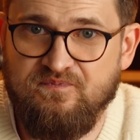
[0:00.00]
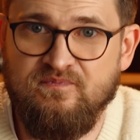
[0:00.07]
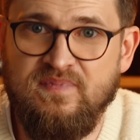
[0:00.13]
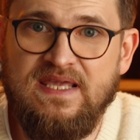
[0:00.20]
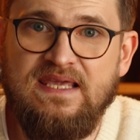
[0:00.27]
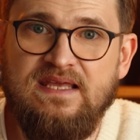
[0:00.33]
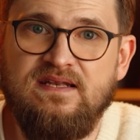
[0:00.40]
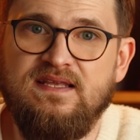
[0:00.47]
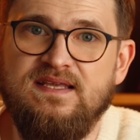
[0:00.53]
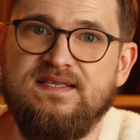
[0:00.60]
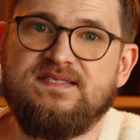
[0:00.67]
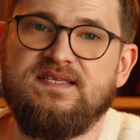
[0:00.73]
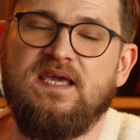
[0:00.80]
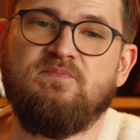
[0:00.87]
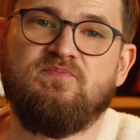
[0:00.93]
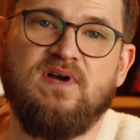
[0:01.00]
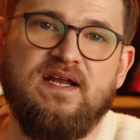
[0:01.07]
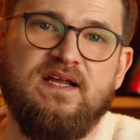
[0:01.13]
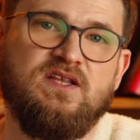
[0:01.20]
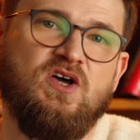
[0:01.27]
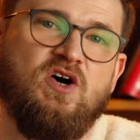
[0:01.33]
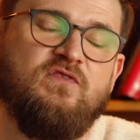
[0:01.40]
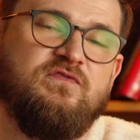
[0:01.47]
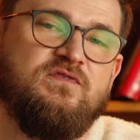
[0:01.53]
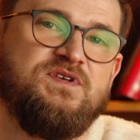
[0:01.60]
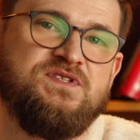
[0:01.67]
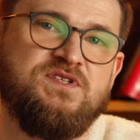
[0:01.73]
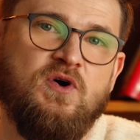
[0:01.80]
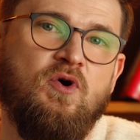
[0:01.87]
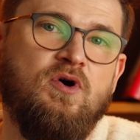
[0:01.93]
Bigin is a product of
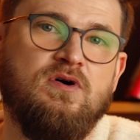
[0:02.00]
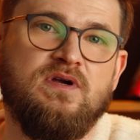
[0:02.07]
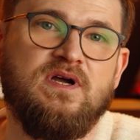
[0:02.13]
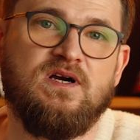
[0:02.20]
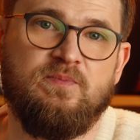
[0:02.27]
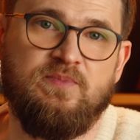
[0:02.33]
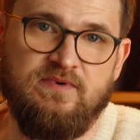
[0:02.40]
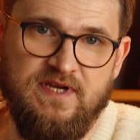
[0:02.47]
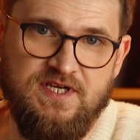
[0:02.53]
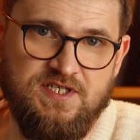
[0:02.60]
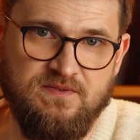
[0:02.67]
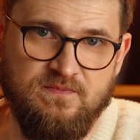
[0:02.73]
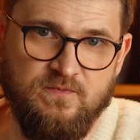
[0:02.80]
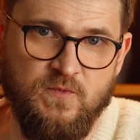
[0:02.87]
Zoho Corporation,